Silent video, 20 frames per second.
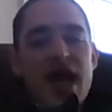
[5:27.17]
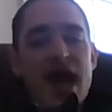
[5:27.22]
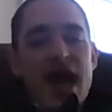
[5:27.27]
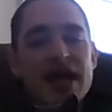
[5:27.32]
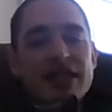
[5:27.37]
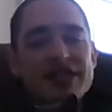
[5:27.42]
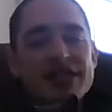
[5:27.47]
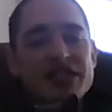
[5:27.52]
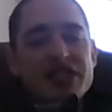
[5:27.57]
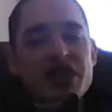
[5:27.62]

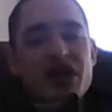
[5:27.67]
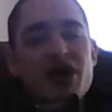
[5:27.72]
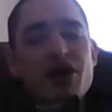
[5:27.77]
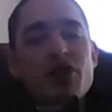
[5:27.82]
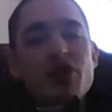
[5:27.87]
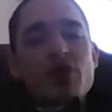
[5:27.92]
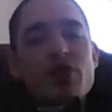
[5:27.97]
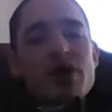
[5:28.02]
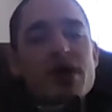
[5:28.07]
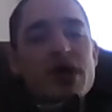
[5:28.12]
And
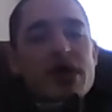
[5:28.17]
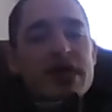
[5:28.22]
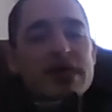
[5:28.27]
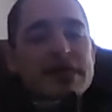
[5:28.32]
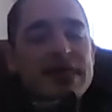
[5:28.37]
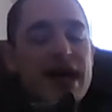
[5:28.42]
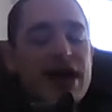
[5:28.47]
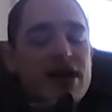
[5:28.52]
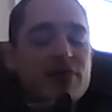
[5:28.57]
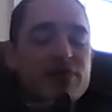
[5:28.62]
so
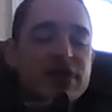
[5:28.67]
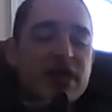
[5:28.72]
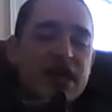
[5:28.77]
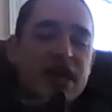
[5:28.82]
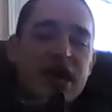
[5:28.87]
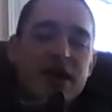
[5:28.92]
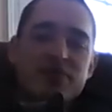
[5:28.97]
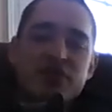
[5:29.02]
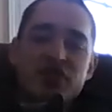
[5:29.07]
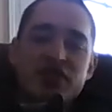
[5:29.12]
now when it
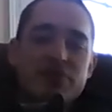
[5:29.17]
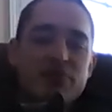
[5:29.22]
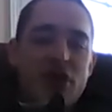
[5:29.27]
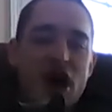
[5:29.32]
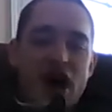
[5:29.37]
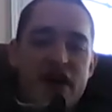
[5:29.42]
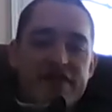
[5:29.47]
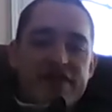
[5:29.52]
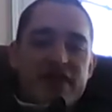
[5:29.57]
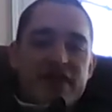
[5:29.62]
comes to
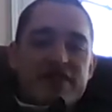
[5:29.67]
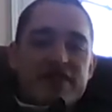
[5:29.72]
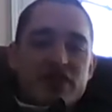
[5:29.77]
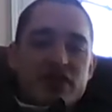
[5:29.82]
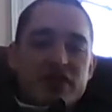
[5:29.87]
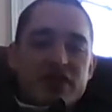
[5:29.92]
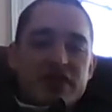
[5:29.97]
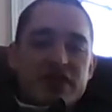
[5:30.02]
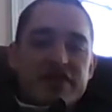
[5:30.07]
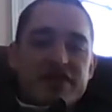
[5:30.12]
mafic
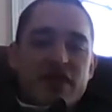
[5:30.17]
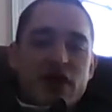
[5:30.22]
versus